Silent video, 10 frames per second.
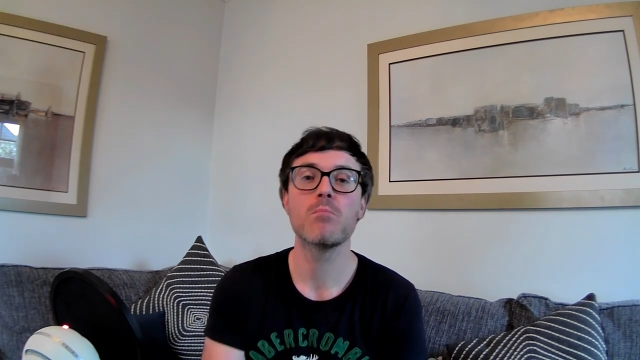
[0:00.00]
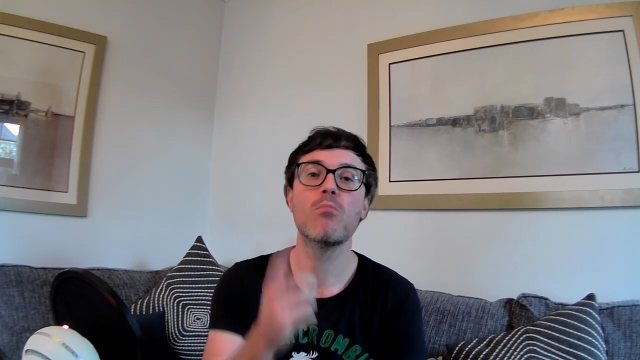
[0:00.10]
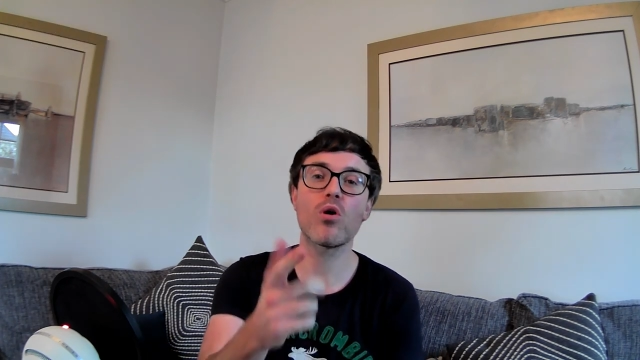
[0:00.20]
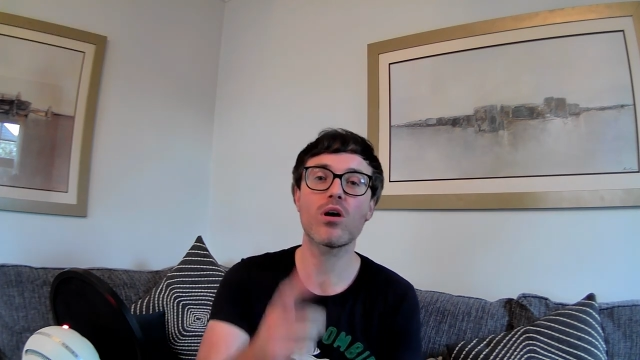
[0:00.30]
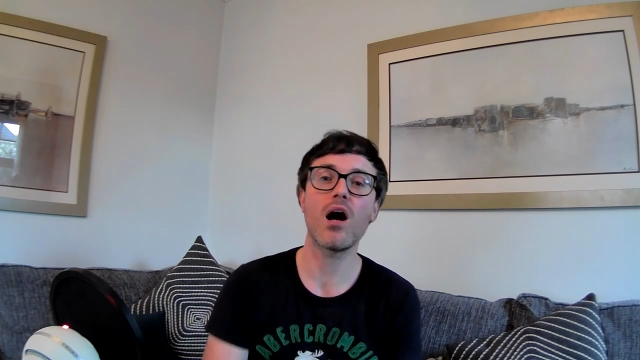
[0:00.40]

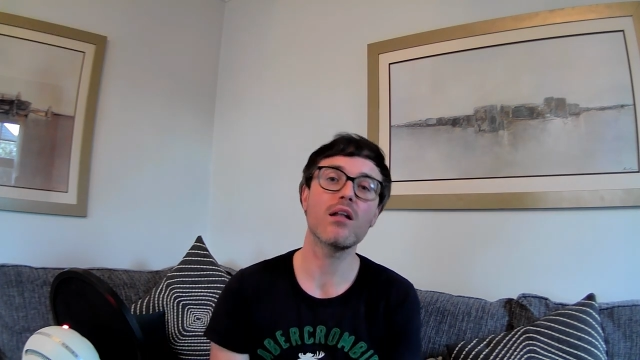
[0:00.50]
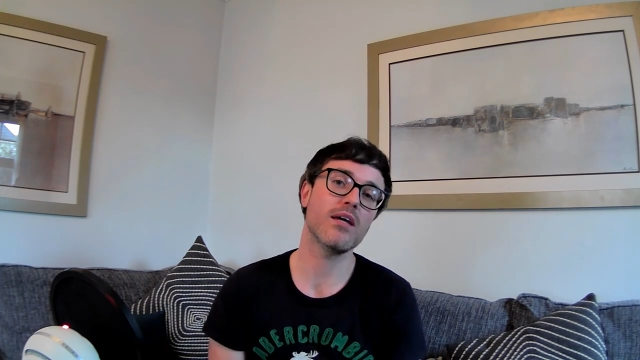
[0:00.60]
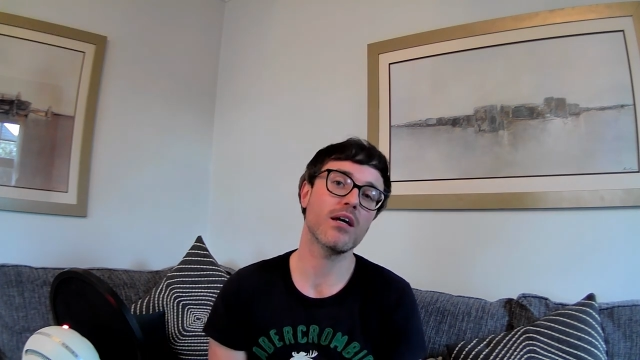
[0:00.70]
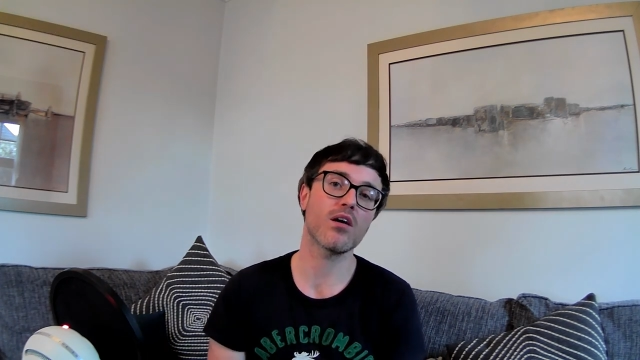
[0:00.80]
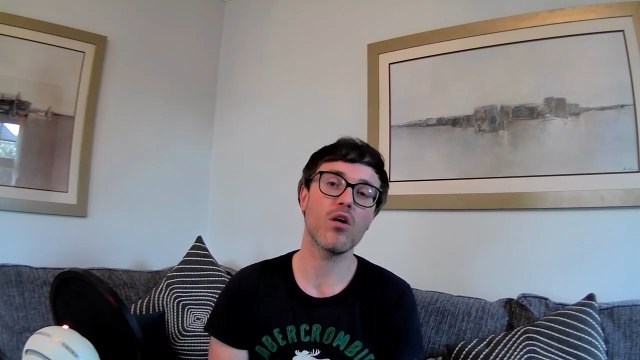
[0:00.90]
More
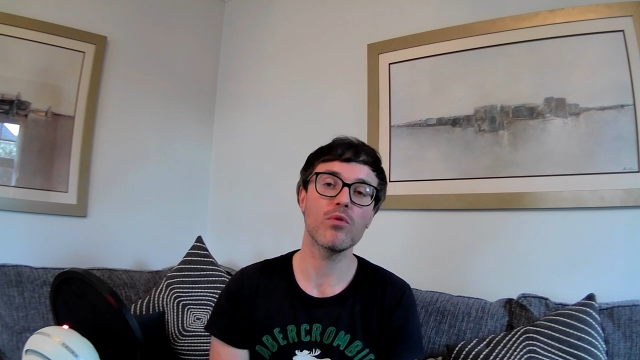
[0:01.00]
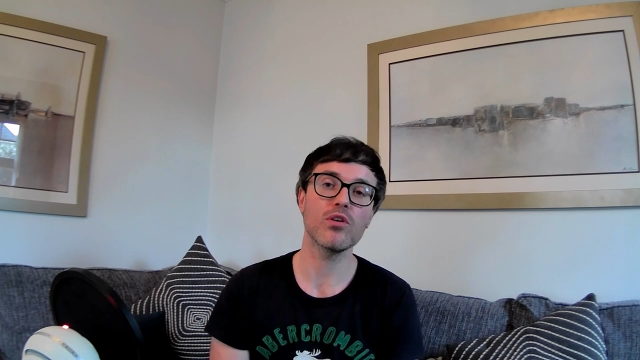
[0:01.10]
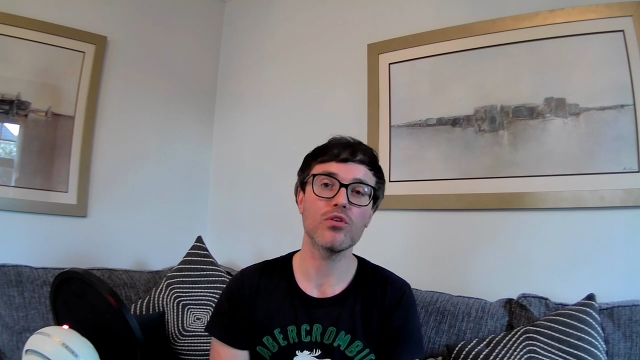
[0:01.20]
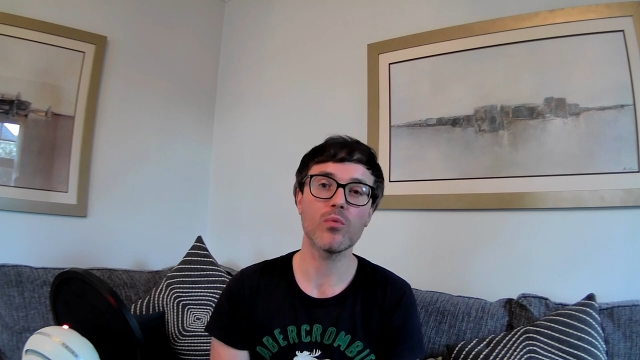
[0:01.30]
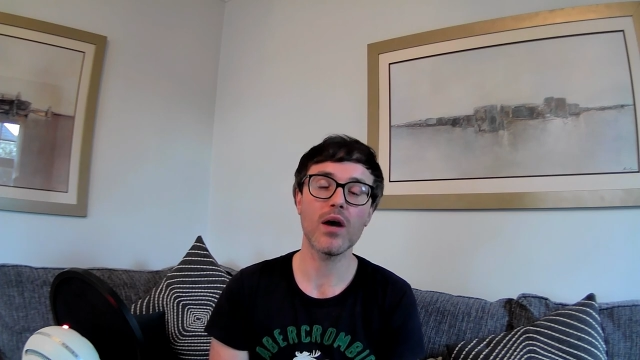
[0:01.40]
content
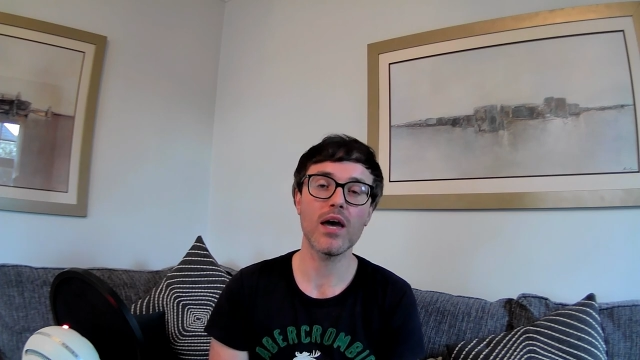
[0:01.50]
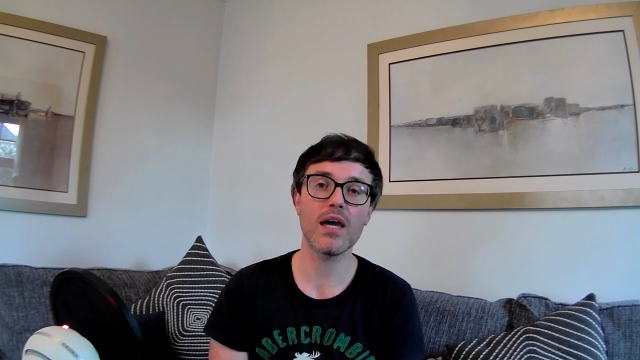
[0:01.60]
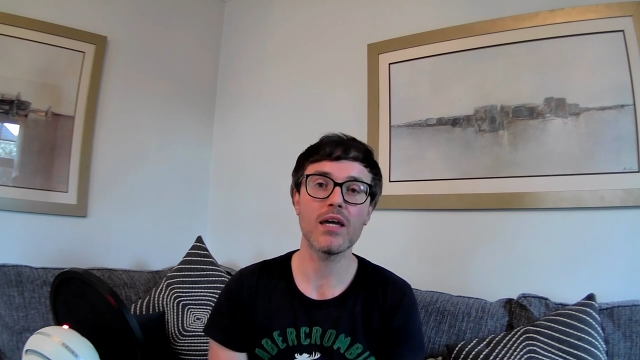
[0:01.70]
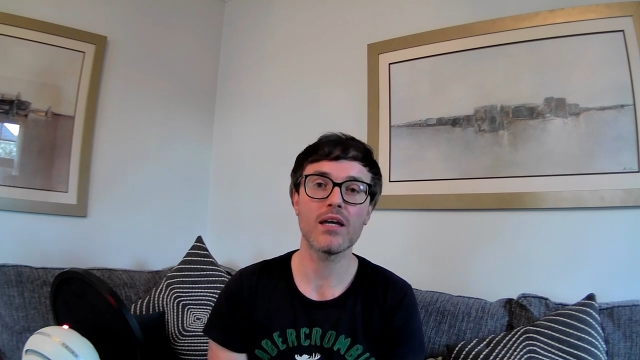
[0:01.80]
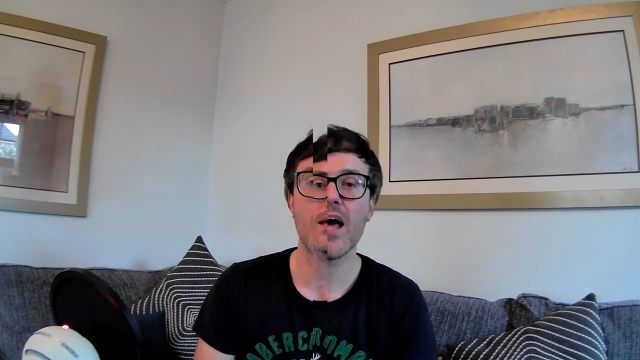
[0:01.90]
coming your
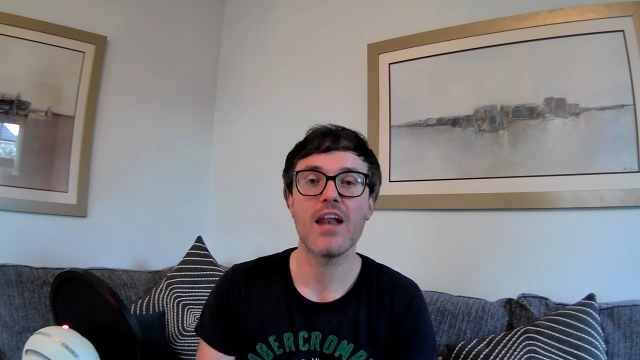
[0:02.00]
way.